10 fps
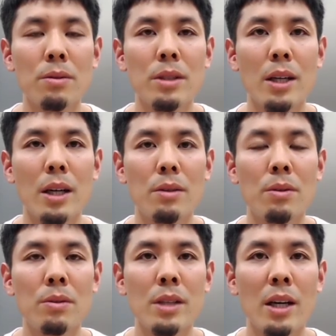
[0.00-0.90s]
and a
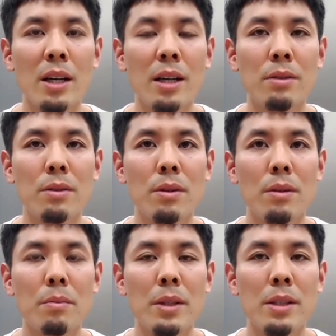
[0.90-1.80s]
system was
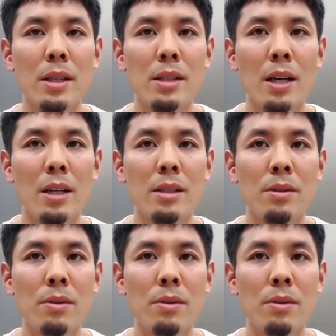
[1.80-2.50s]
developed to allow